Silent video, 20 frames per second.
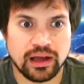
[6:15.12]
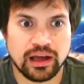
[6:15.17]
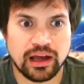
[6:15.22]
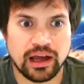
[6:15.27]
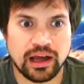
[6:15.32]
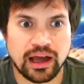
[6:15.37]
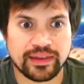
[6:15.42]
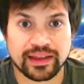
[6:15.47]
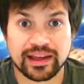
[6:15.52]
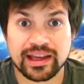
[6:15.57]

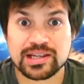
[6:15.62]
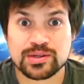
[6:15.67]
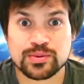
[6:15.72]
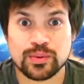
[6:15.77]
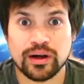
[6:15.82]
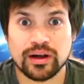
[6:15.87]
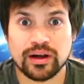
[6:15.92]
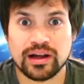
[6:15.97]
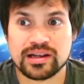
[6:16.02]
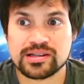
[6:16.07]
and then guess
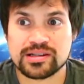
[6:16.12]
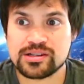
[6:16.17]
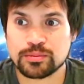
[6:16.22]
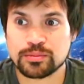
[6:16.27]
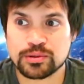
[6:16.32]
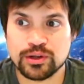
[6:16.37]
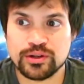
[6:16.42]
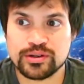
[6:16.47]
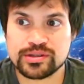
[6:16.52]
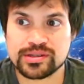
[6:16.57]
what? I
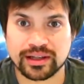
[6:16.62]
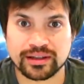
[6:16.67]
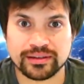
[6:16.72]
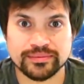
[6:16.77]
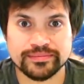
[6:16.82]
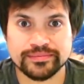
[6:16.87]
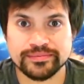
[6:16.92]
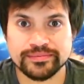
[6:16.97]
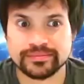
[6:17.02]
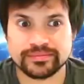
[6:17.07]
stopped losing.
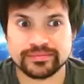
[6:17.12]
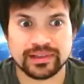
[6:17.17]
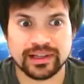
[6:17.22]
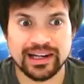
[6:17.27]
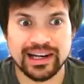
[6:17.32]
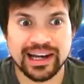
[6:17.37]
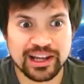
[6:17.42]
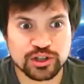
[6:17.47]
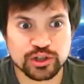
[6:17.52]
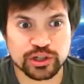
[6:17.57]

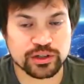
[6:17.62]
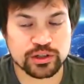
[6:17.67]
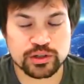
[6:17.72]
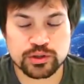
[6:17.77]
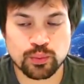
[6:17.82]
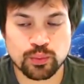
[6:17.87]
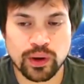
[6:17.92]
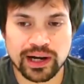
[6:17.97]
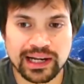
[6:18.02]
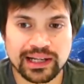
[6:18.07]
Literally, there's
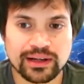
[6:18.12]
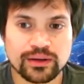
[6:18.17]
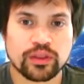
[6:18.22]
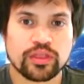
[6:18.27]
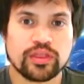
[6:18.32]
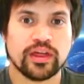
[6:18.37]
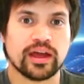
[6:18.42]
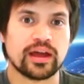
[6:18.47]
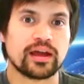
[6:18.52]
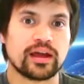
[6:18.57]
one little
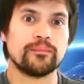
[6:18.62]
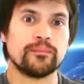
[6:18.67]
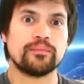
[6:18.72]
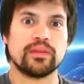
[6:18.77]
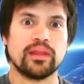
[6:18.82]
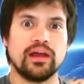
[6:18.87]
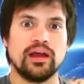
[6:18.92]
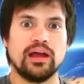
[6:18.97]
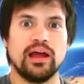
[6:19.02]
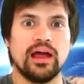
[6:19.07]
thing
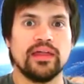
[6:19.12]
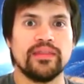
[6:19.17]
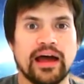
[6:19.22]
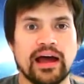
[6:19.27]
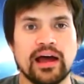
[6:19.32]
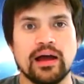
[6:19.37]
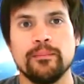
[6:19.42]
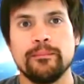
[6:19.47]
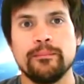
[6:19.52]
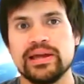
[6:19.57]

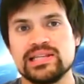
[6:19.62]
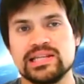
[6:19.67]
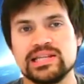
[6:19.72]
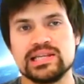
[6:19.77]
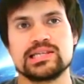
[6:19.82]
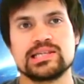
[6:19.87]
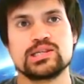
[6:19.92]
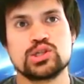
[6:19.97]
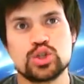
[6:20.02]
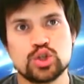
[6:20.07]
that basically
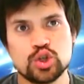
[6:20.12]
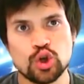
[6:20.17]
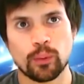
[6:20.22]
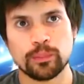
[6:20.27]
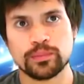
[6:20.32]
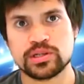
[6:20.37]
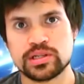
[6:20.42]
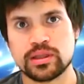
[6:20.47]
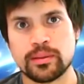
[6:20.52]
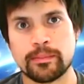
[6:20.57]

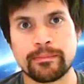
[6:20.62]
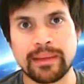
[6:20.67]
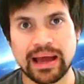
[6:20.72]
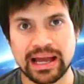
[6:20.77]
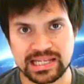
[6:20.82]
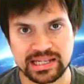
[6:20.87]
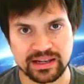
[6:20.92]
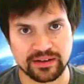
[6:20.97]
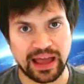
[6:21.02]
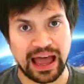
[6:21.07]
stopped the
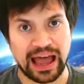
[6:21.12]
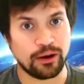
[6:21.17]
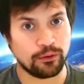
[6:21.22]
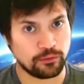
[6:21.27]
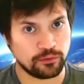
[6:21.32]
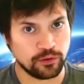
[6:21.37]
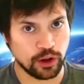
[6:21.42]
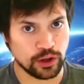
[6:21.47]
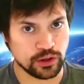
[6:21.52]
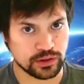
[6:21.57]
massive
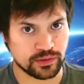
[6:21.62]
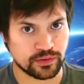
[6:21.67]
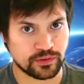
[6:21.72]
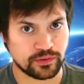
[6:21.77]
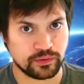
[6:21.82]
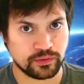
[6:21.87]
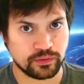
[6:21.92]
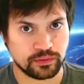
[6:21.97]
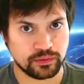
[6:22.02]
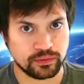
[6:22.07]
outflows of
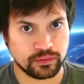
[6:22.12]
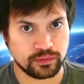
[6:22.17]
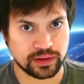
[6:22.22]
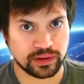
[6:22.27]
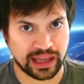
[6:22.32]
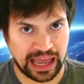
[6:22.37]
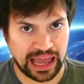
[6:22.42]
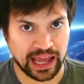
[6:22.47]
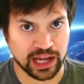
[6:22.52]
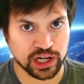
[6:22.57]

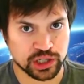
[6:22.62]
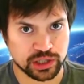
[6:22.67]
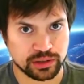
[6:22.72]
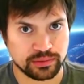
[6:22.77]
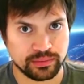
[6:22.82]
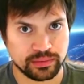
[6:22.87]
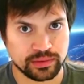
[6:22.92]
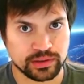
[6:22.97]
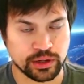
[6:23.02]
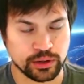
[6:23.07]
cash,
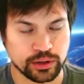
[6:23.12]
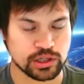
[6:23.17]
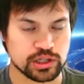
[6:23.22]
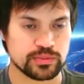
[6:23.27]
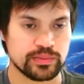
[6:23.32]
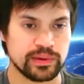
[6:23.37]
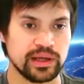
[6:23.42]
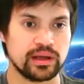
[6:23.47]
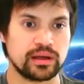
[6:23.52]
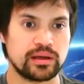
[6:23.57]
so to
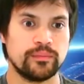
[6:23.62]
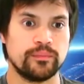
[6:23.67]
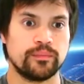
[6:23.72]
speak.